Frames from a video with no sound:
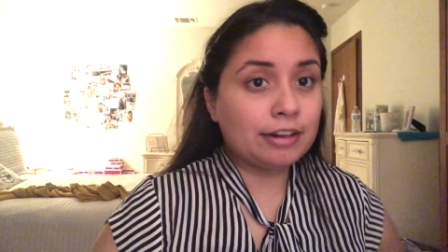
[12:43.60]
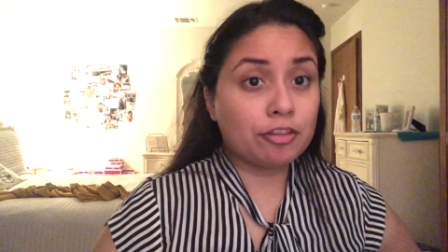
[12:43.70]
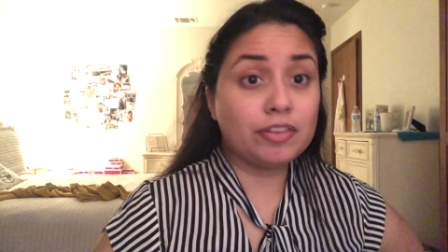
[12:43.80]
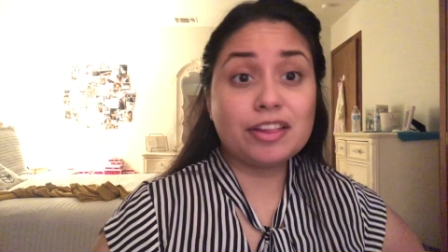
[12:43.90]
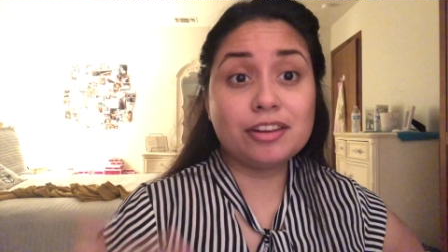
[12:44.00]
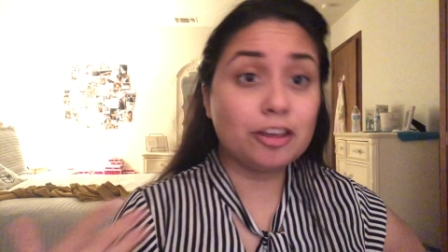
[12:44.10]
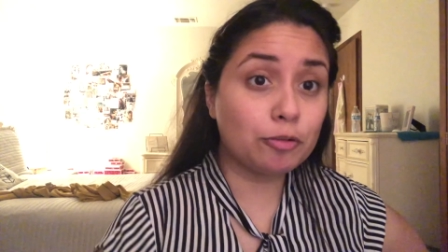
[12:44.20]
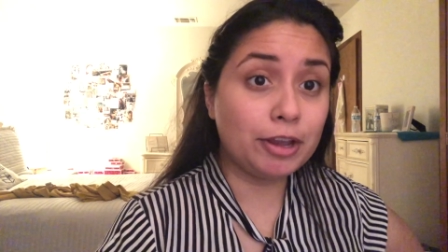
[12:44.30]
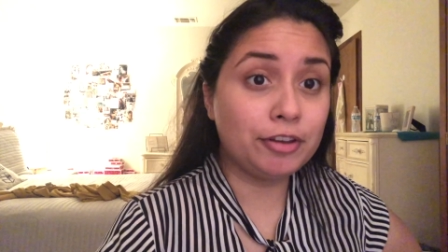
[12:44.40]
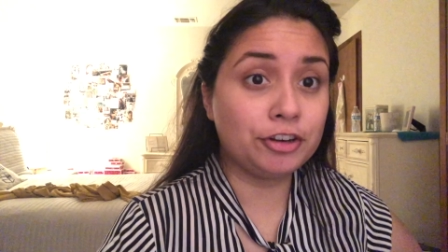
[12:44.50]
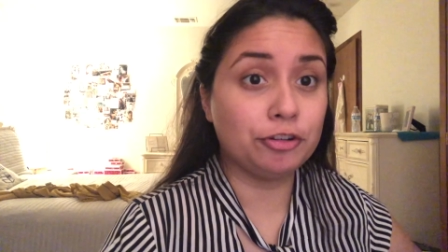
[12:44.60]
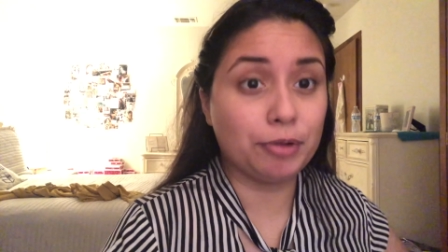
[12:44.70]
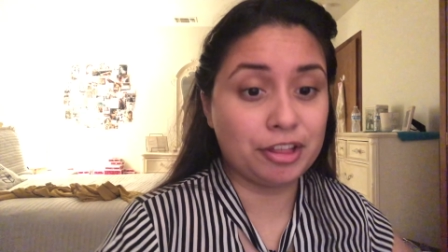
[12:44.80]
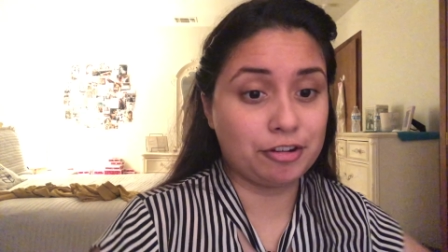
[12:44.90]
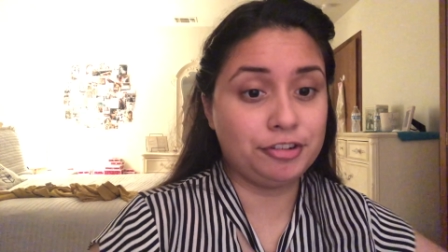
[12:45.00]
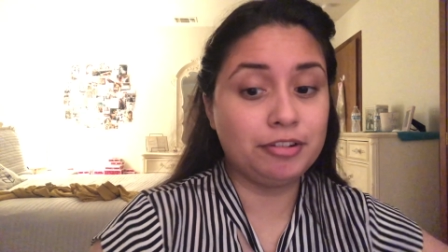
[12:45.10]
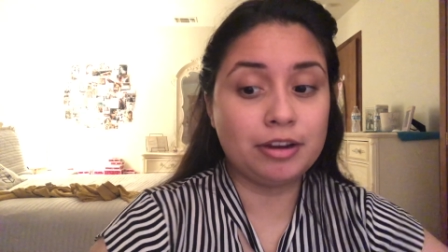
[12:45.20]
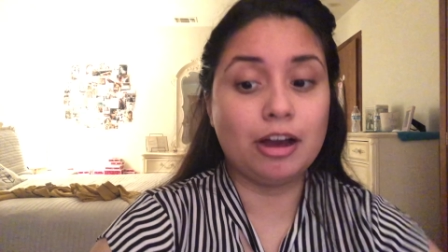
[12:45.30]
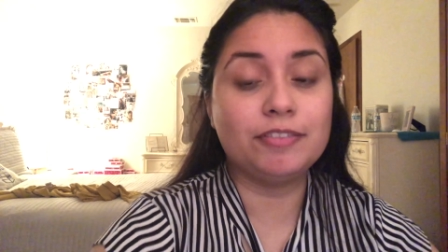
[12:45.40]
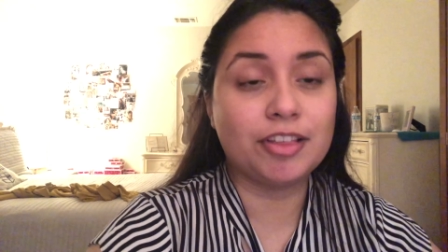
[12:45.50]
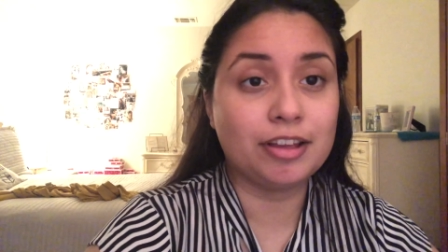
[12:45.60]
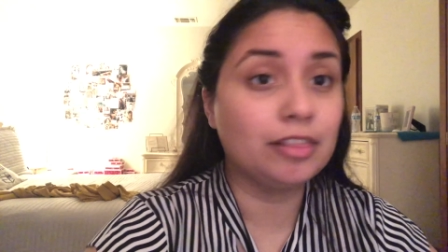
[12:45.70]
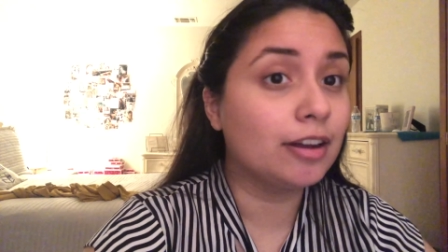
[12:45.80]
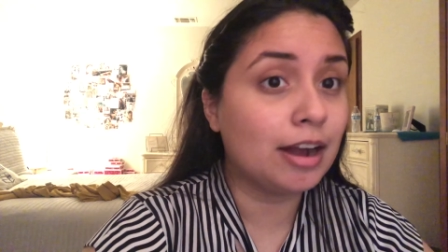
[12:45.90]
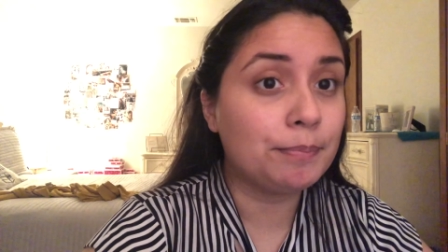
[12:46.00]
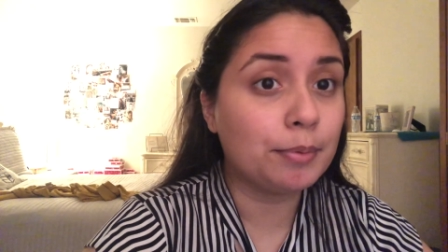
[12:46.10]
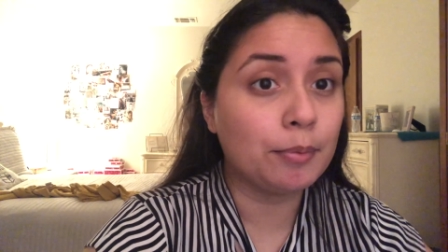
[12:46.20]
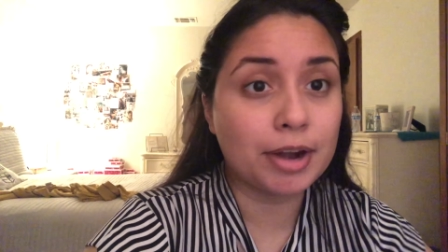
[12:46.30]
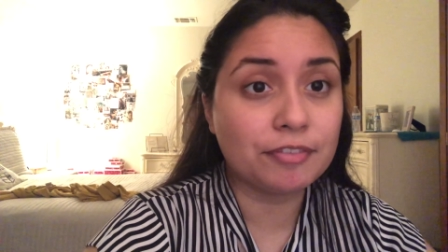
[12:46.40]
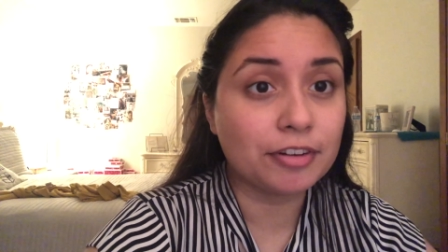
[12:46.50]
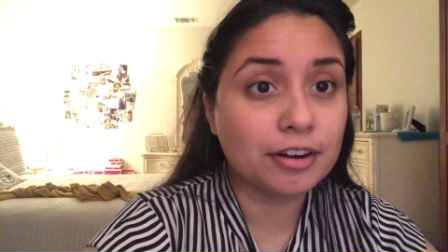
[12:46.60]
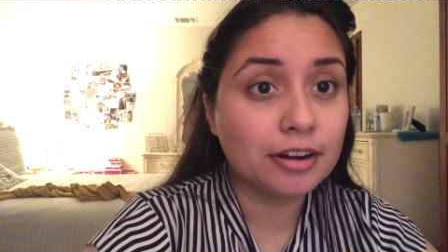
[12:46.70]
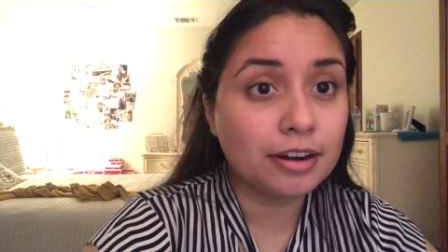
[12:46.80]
then that's another way you can do research. You can obviously look up whatever